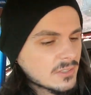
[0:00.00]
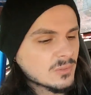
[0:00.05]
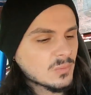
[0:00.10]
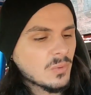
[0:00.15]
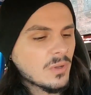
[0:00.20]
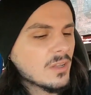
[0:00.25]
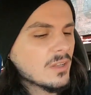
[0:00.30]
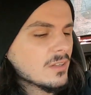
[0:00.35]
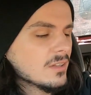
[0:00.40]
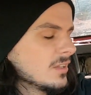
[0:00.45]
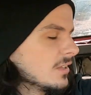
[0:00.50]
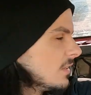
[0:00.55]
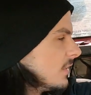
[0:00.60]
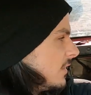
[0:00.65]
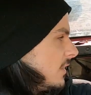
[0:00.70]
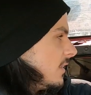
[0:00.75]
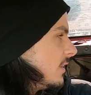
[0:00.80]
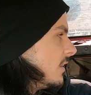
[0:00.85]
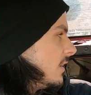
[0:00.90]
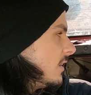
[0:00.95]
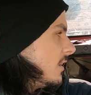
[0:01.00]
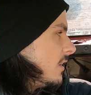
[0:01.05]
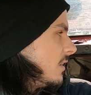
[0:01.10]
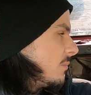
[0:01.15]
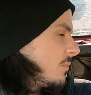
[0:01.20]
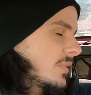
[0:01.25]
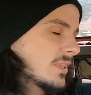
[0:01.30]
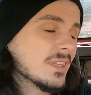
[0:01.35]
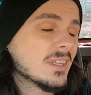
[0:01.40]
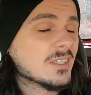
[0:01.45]
as well.
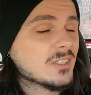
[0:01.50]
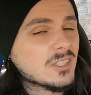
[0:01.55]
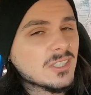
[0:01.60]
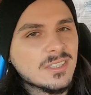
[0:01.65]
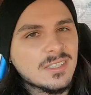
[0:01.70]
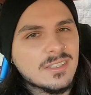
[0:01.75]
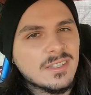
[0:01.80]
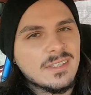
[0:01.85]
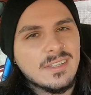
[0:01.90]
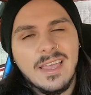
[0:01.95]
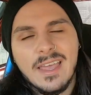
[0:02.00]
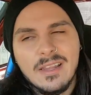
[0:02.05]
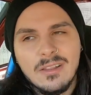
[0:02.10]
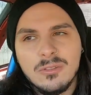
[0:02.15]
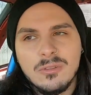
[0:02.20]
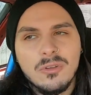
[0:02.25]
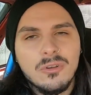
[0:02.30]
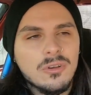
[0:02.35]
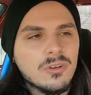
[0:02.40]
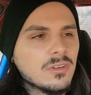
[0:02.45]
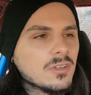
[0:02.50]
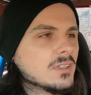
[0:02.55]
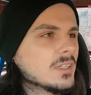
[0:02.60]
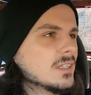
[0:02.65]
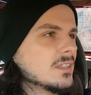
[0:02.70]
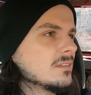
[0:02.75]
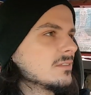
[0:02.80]
But there's just that law.